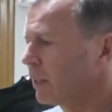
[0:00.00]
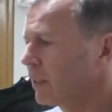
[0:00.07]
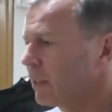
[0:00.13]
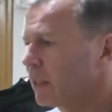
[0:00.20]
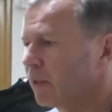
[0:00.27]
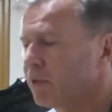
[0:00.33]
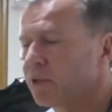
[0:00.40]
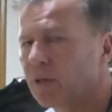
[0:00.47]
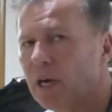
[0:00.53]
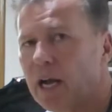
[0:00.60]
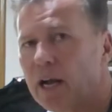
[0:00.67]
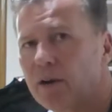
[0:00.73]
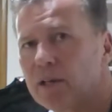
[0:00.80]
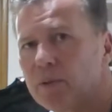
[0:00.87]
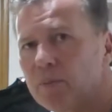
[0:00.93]
When you've got
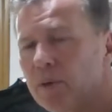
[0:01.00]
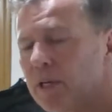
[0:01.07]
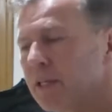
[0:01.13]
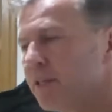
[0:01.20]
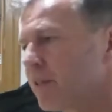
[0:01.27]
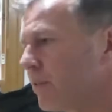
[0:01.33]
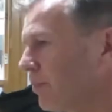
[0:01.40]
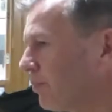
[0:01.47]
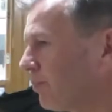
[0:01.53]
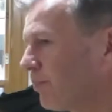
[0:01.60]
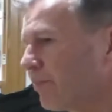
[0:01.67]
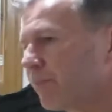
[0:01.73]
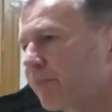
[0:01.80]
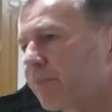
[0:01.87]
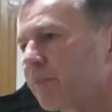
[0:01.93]
howling wind
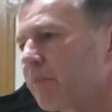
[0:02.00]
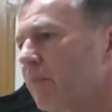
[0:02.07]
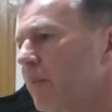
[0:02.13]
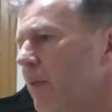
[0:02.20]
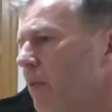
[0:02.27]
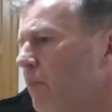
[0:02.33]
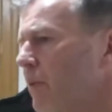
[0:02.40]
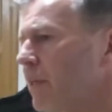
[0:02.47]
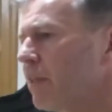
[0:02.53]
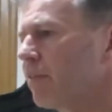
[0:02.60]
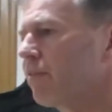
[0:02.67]
in the